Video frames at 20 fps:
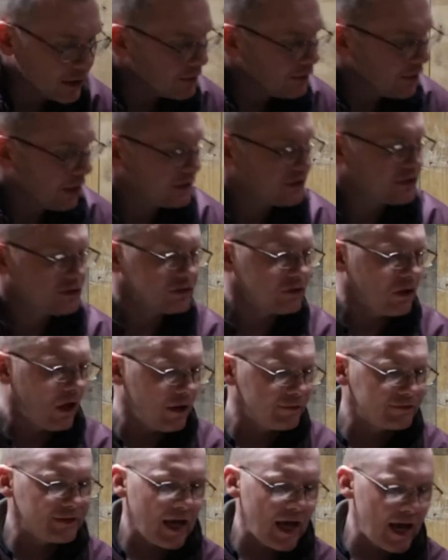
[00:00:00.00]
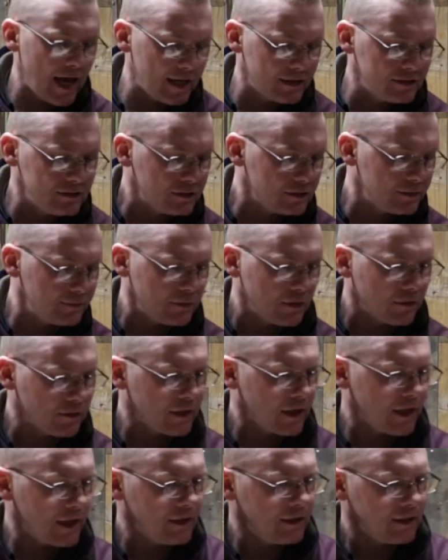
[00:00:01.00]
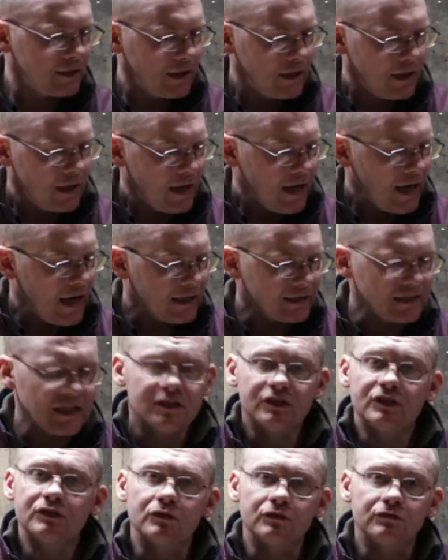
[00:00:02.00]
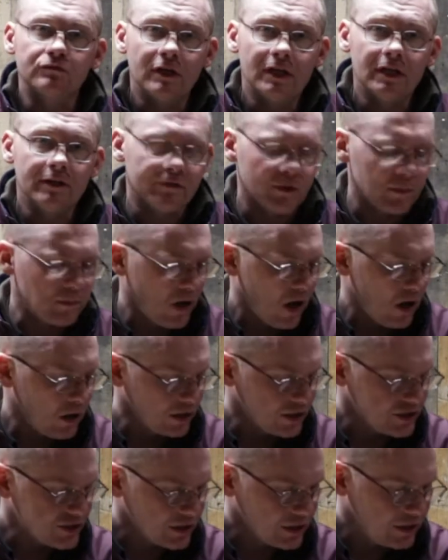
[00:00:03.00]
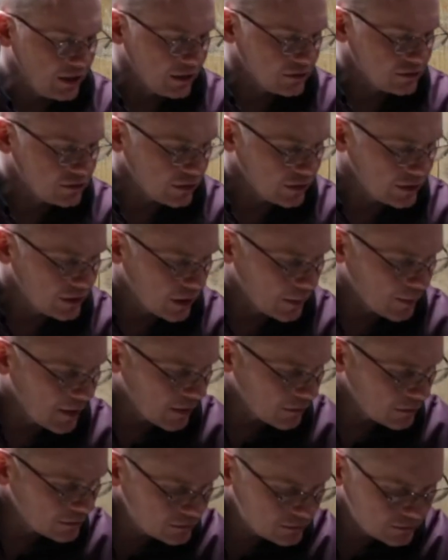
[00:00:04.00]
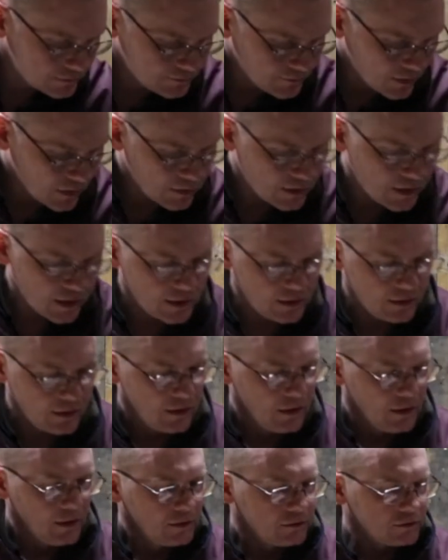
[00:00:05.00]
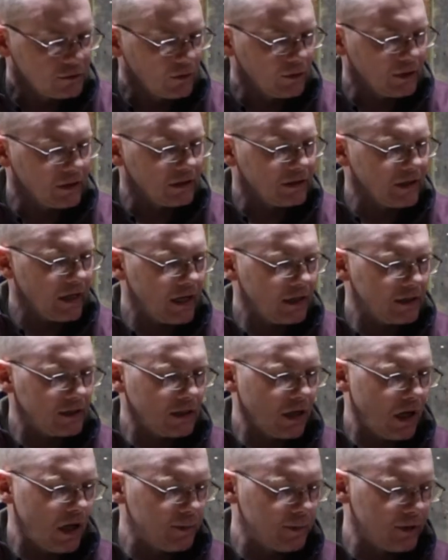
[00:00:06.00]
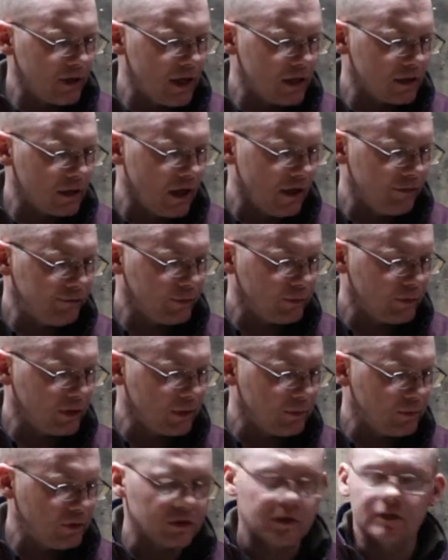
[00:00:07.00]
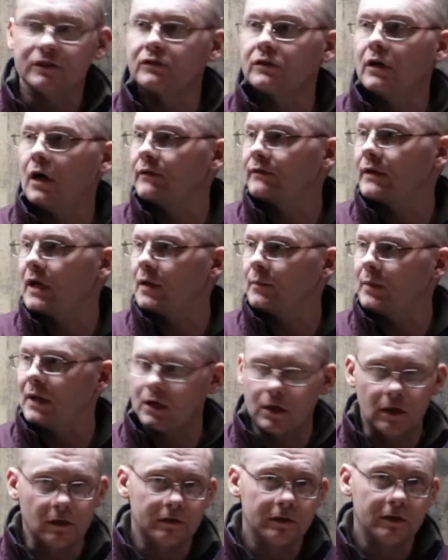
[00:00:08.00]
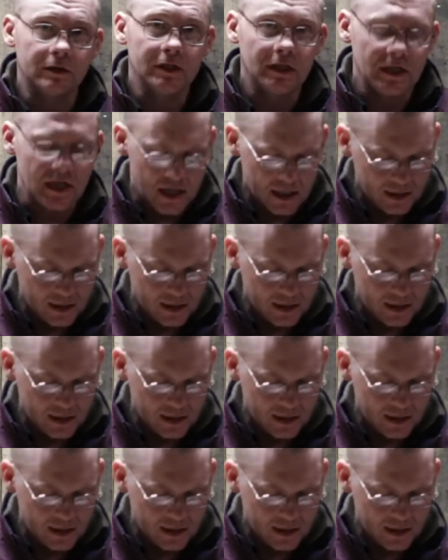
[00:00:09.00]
nice soft head, okay? And that's just really for polishing the inside of your barrels, okay? So we can take the copper head off and we can put our soft head back onto the